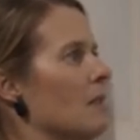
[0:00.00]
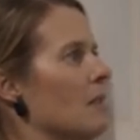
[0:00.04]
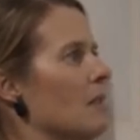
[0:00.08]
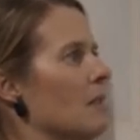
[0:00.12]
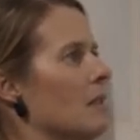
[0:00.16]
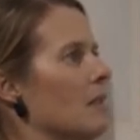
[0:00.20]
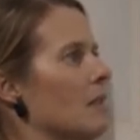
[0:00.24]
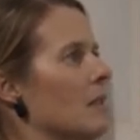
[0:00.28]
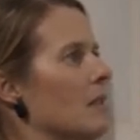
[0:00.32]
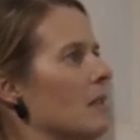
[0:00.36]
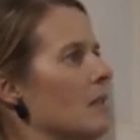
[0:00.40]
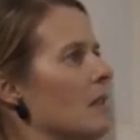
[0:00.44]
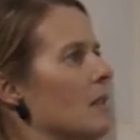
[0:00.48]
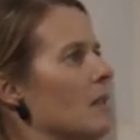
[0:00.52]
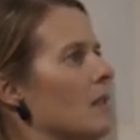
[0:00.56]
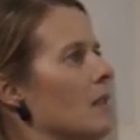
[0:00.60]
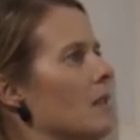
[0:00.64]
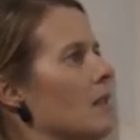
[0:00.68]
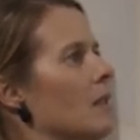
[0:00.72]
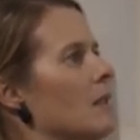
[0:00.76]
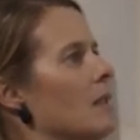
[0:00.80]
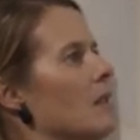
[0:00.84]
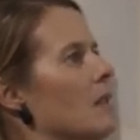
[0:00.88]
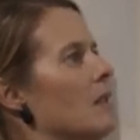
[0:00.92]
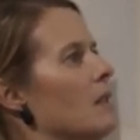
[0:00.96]

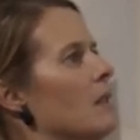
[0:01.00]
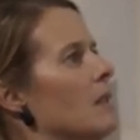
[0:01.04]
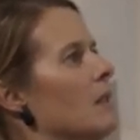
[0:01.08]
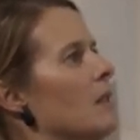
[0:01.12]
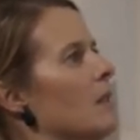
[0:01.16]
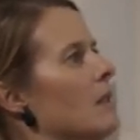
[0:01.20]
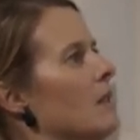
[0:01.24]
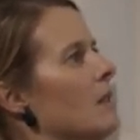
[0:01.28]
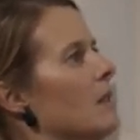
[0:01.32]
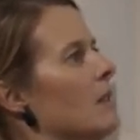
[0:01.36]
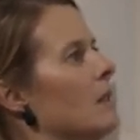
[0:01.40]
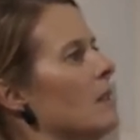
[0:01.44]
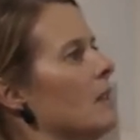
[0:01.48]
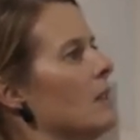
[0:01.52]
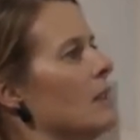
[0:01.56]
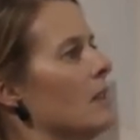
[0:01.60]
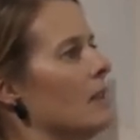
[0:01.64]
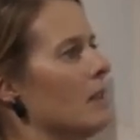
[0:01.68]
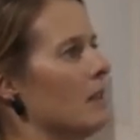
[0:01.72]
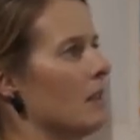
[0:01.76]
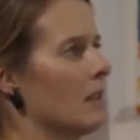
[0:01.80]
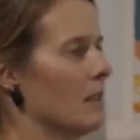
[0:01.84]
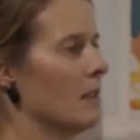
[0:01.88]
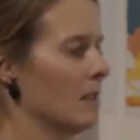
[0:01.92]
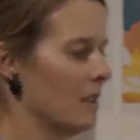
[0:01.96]

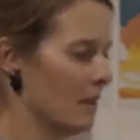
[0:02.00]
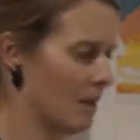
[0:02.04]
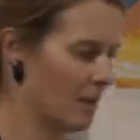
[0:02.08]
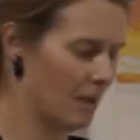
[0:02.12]
(no one is talking)